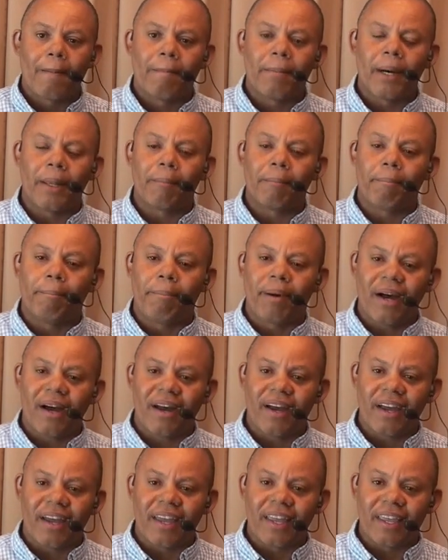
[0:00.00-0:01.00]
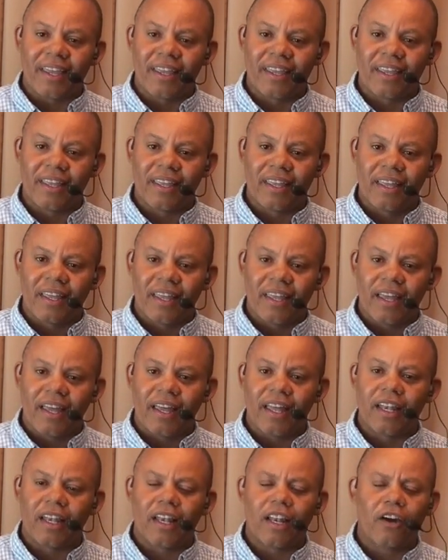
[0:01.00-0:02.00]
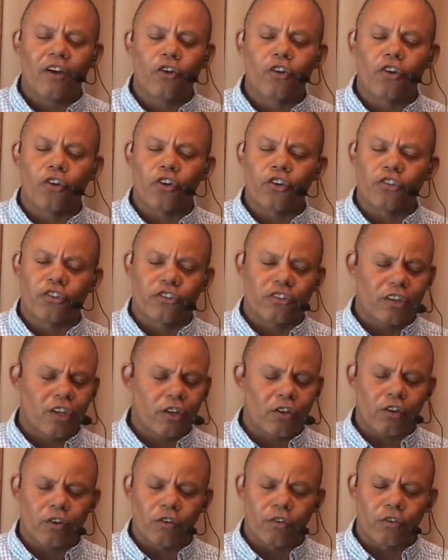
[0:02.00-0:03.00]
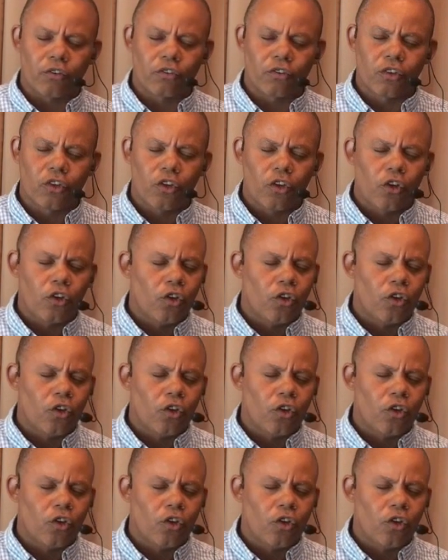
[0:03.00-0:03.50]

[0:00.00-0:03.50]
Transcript: but by allowing ourselves